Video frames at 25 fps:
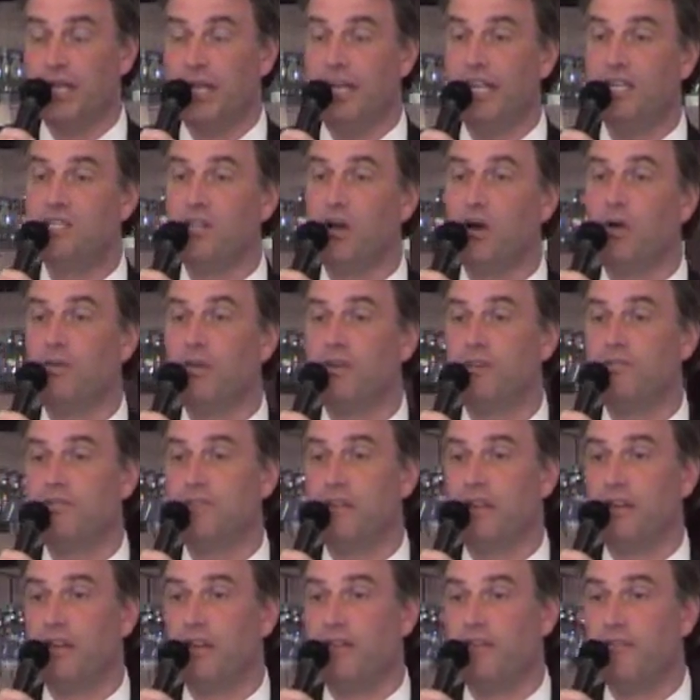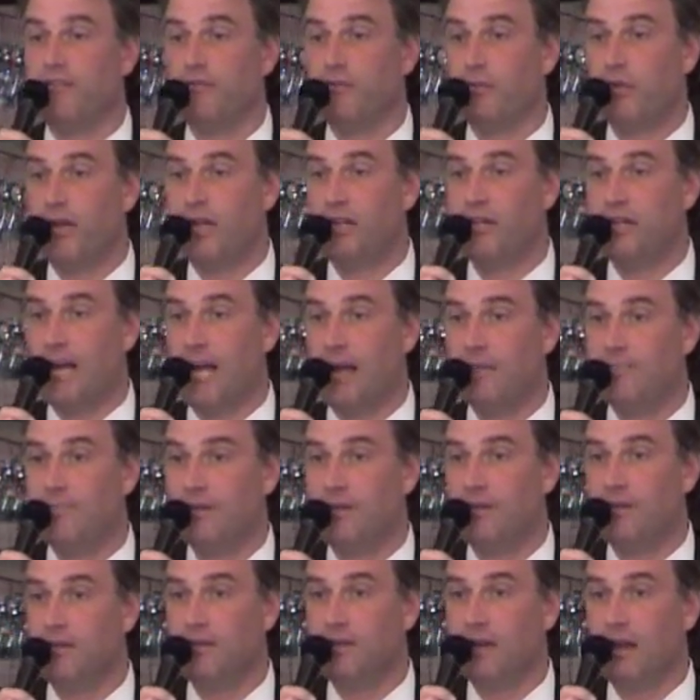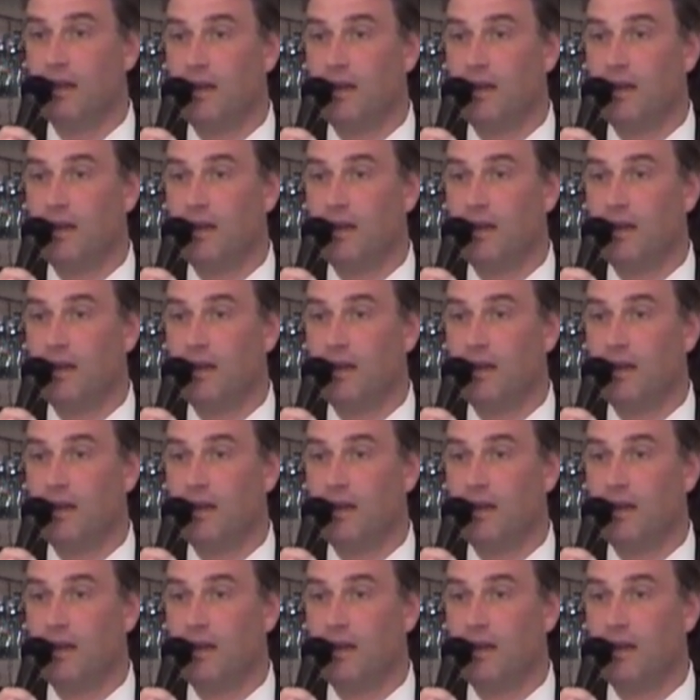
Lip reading: He told us that if we adopted,